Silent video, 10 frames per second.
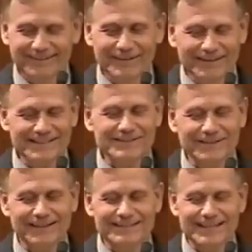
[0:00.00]
Listen
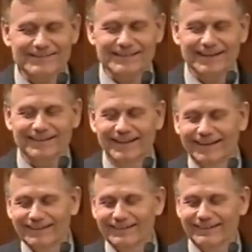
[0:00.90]
to it again. It sounds like
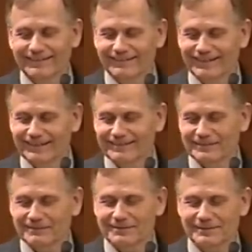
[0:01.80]
uh, like
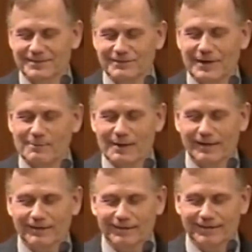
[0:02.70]
uh, scrap
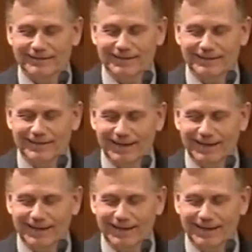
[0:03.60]
iron in a tin